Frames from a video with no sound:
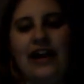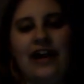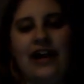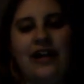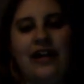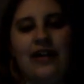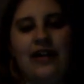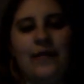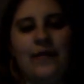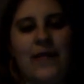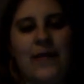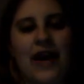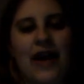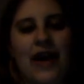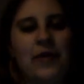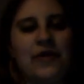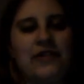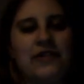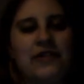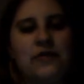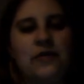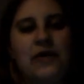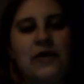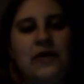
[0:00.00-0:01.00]
Um, I
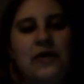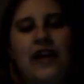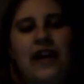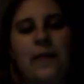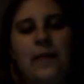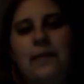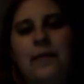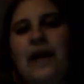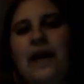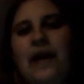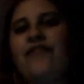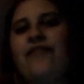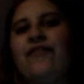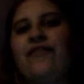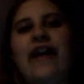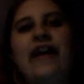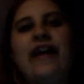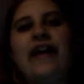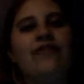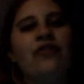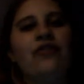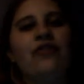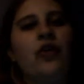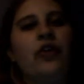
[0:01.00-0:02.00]
wasn't really a big fan
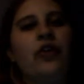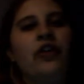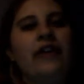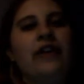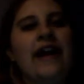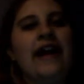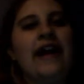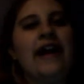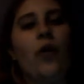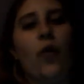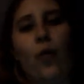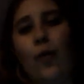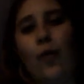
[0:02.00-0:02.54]
of Lauren Alaina